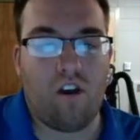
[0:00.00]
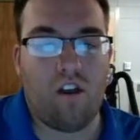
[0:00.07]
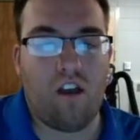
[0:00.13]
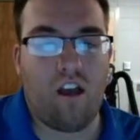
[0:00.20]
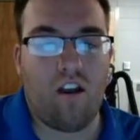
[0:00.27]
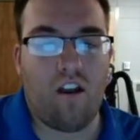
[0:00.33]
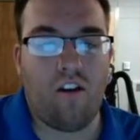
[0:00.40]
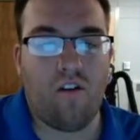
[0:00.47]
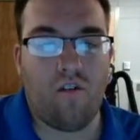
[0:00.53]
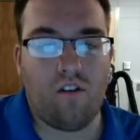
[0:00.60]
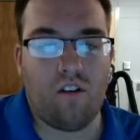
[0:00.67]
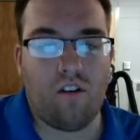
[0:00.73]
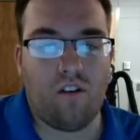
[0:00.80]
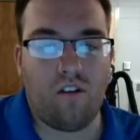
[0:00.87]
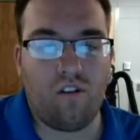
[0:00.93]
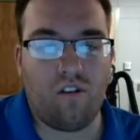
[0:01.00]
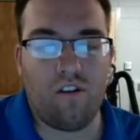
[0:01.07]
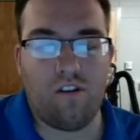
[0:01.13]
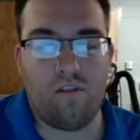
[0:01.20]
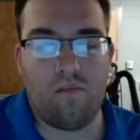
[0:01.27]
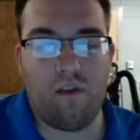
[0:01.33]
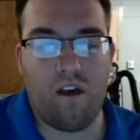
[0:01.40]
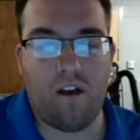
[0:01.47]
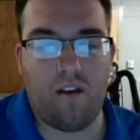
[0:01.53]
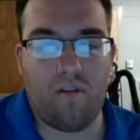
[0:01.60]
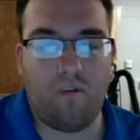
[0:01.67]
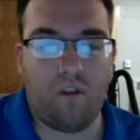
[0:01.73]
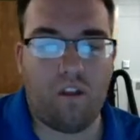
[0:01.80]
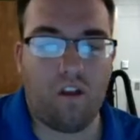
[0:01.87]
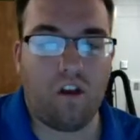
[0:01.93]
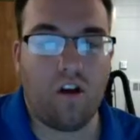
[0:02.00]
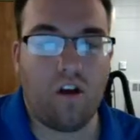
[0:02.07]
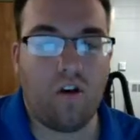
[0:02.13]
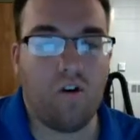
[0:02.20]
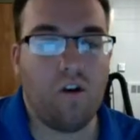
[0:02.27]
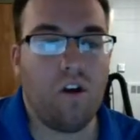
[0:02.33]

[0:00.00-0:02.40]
and I know I said earlier it doesn't matter where they go,